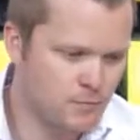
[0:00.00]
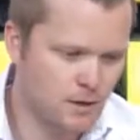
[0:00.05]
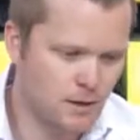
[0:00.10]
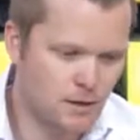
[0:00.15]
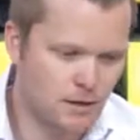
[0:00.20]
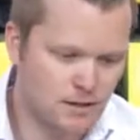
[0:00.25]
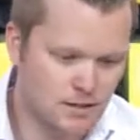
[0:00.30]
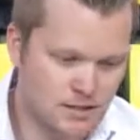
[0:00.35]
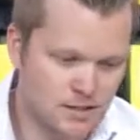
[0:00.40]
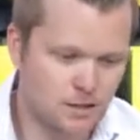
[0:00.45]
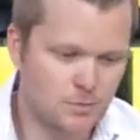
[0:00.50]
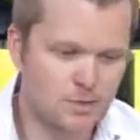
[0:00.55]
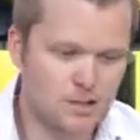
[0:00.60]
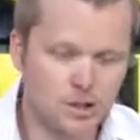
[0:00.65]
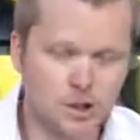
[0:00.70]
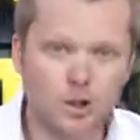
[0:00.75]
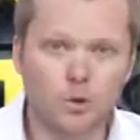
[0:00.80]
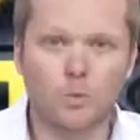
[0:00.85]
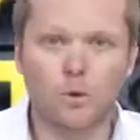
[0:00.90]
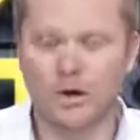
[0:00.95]
It's going to be a
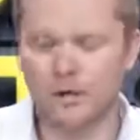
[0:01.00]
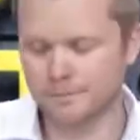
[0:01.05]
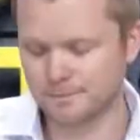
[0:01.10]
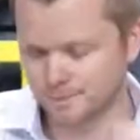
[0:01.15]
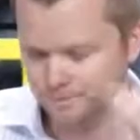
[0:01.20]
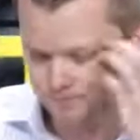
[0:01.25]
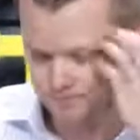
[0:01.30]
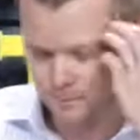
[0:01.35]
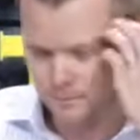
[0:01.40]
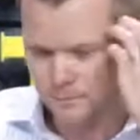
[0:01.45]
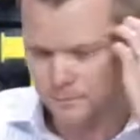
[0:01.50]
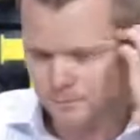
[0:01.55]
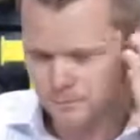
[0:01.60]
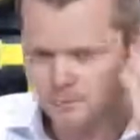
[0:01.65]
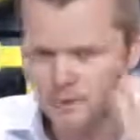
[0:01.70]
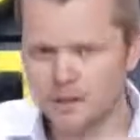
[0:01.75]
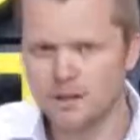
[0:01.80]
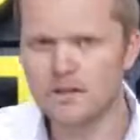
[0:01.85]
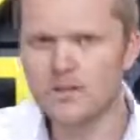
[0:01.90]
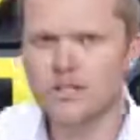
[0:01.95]
good one.
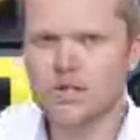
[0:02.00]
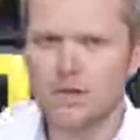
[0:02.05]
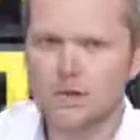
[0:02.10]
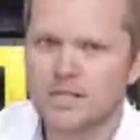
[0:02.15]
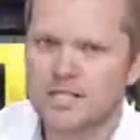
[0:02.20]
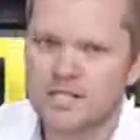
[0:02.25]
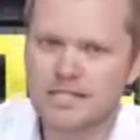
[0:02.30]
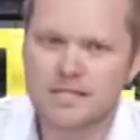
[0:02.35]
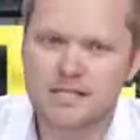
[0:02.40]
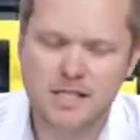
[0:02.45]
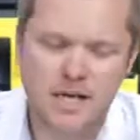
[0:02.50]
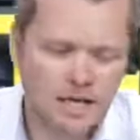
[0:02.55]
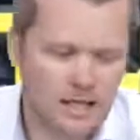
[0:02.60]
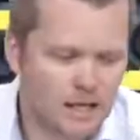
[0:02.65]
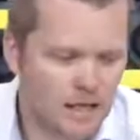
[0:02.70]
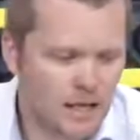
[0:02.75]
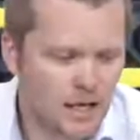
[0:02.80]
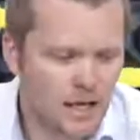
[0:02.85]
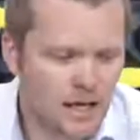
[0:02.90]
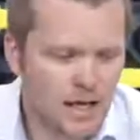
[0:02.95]
So this is like
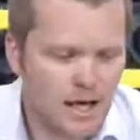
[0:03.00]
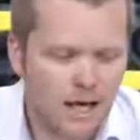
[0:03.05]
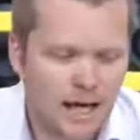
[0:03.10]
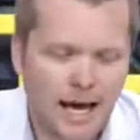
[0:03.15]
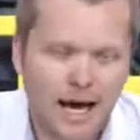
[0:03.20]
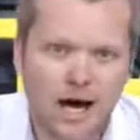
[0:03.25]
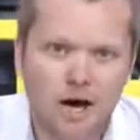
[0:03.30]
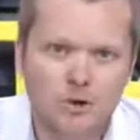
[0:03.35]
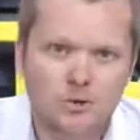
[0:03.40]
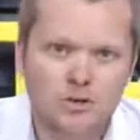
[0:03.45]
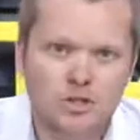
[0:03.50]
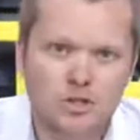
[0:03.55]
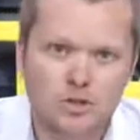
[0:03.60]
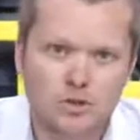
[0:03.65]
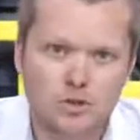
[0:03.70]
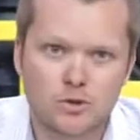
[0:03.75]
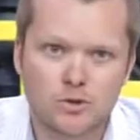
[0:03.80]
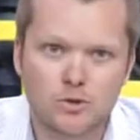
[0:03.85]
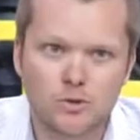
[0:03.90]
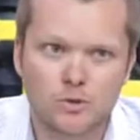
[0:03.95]
how
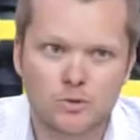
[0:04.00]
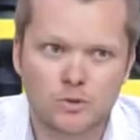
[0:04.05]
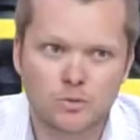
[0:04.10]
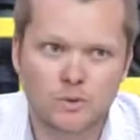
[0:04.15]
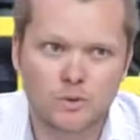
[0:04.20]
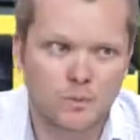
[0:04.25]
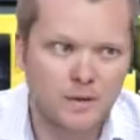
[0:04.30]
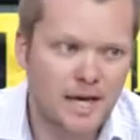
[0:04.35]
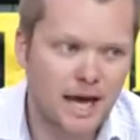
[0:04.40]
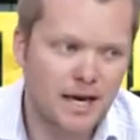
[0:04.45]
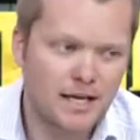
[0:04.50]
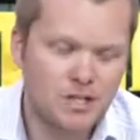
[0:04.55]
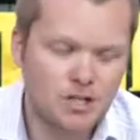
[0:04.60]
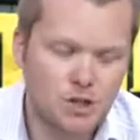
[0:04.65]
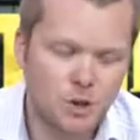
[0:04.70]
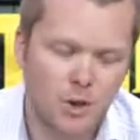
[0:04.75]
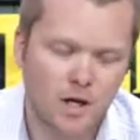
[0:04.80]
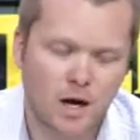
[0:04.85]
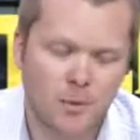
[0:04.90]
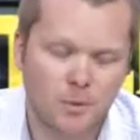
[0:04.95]
to we, we had a
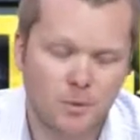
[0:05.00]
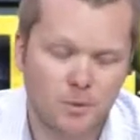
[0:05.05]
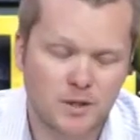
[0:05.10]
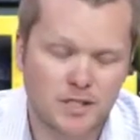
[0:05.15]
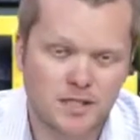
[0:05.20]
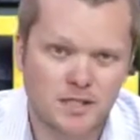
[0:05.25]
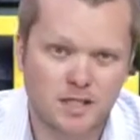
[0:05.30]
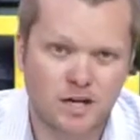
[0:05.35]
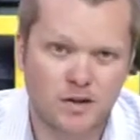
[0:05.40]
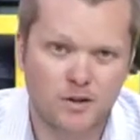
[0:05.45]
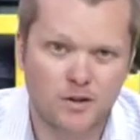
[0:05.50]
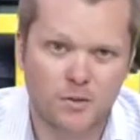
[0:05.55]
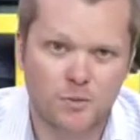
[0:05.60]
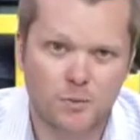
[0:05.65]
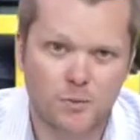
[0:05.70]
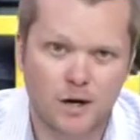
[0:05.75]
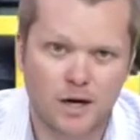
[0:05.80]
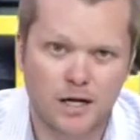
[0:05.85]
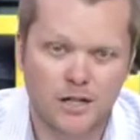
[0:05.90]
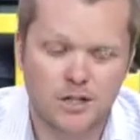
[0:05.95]
show a couple weeks ago the
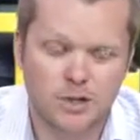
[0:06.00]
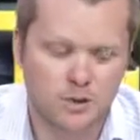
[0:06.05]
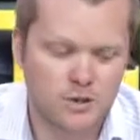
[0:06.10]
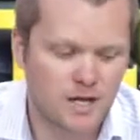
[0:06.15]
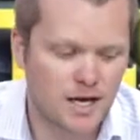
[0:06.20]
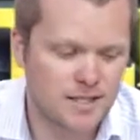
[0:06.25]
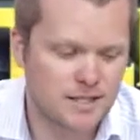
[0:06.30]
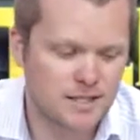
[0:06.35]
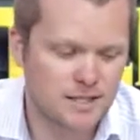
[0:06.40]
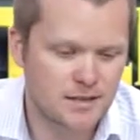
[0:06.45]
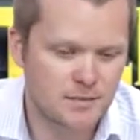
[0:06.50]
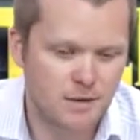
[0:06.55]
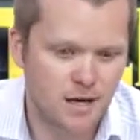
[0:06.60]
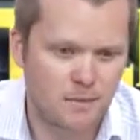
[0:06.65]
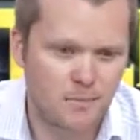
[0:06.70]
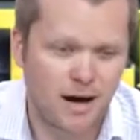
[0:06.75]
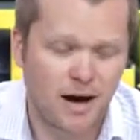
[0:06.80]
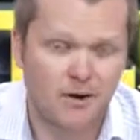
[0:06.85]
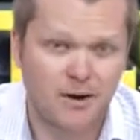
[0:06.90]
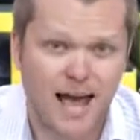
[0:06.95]
uh, show that i did
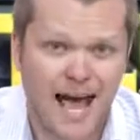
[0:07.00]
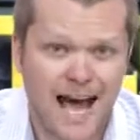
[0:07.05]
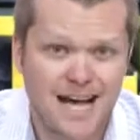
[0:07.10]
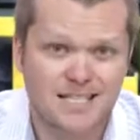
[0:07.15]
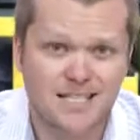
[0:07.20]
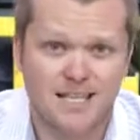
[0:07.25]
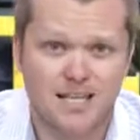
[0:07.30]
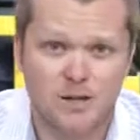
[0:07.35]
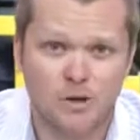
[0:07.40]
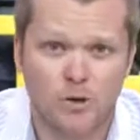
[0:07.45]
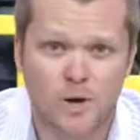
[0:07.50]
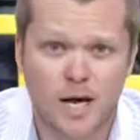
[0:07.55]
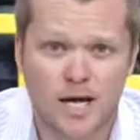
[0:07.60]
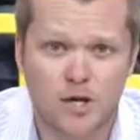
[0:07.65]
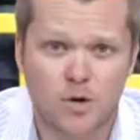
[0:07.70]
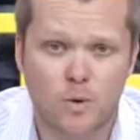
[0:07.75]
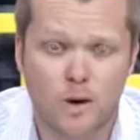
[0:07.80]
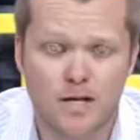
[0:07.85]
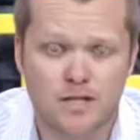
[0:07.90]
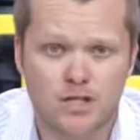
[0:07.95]
about asking the right
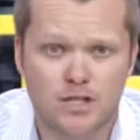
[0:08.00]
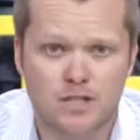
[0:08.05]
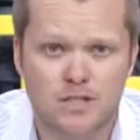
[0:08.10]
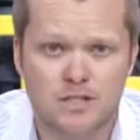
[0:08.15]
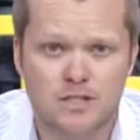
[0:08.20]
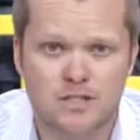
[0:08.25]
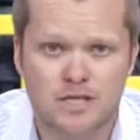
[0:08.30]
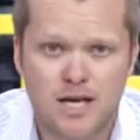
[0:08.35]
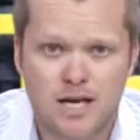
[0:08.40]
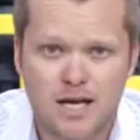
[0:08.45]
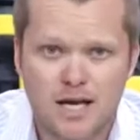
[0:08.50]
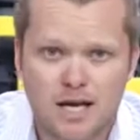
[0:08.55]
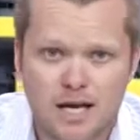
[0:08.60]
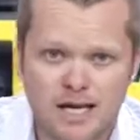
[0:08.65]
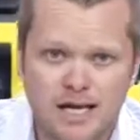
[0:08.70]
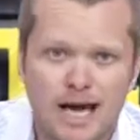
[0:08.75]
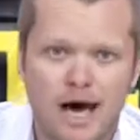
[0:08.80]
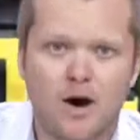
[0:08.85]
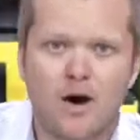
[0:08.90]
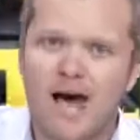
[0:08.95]
questions
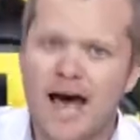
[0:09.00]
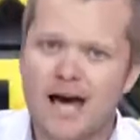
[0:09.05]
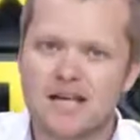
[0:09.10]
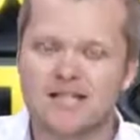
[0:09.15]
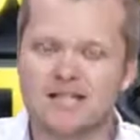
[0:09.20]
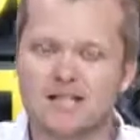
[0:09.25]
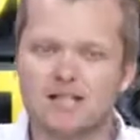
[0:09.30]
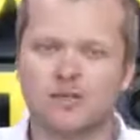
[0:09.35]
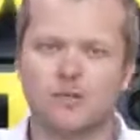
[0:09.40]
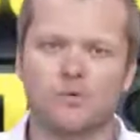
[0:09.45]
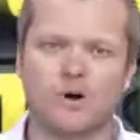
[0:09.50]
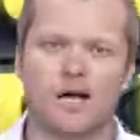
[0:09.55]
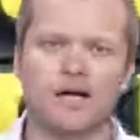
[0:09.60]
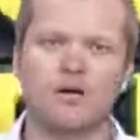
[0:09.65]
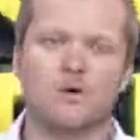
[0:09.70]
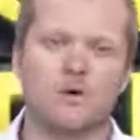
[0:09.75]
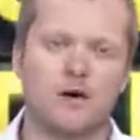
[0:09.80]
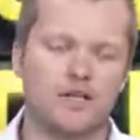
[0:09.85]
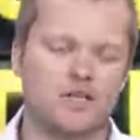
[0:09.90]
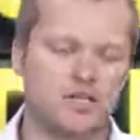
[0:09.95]
and how asking the right
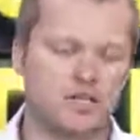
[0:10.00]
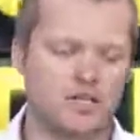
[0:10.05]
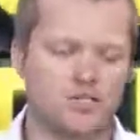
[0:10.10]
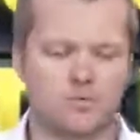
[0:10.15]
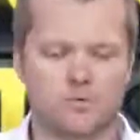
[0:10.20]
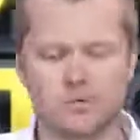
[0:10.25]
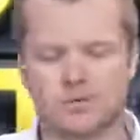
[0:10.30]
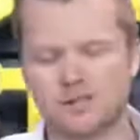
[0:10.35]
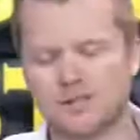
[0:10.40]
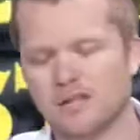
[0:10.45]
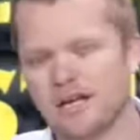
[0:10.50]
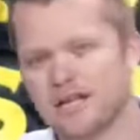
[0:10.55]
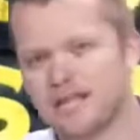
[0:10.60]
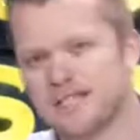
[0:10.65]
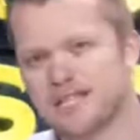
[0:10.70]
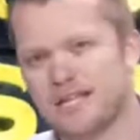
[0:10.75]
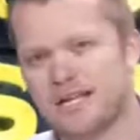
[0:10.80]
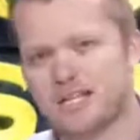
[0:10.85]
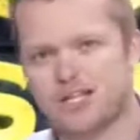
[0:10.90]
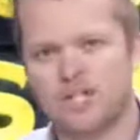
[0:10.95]
questions really like
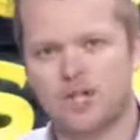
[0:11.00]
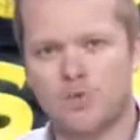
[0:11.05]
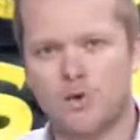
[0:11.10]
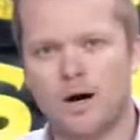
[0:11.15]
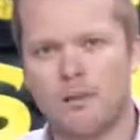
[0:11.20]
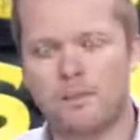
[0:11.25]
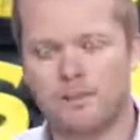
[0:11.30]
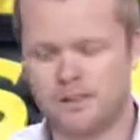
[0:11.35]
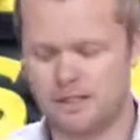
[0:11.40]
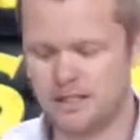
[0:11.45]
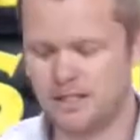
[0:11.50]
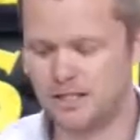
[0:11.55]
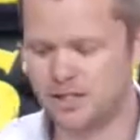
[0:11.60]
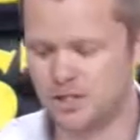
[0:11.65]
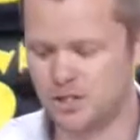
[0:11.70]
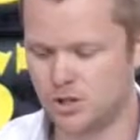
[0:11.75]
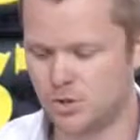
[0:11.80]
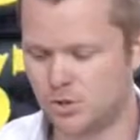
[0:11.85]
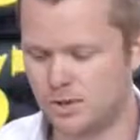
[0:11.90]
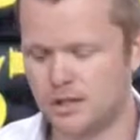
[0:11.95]
sets you up and
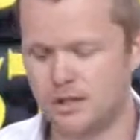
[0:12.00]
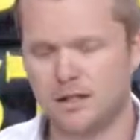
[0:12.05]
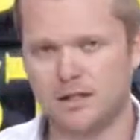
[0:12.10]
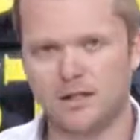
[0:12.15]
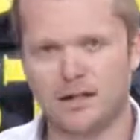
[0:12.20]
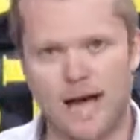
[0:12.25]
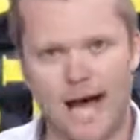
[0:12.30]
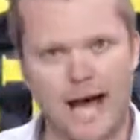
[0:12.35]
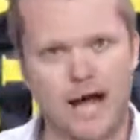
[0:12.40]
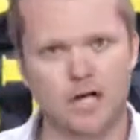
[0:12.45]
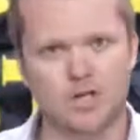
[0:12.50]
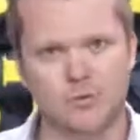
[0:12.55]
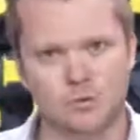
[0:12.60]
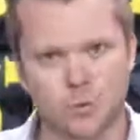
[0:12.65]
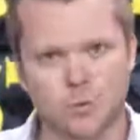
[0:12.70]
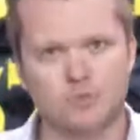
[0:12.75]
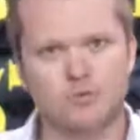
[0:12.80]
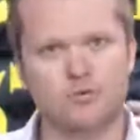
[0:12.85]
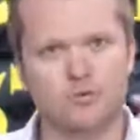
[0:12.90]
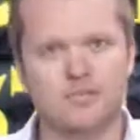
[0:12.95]
leads you into the
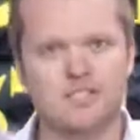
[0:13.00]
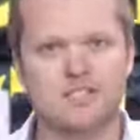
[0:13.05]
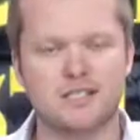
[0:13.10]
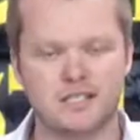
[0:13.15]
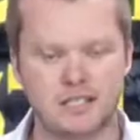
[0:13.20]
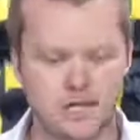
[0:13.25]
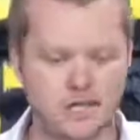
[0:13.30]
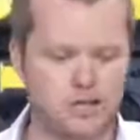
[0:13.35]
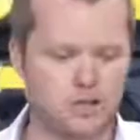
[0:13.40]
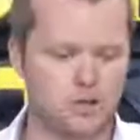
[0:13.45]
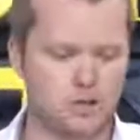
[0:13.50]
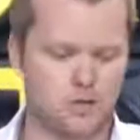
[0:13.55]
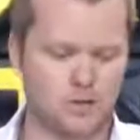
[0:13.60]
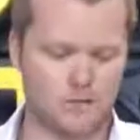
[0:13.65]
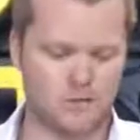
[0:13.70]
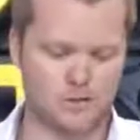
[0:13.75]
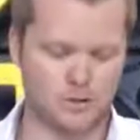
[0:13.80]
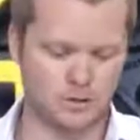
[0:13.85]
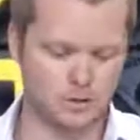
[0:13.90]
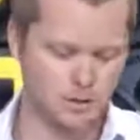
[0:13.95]
actual presentation
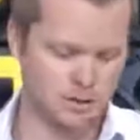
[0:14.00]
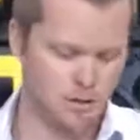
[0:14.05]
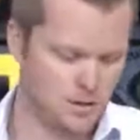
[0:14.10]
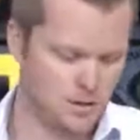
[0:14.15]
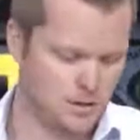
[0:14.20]
of your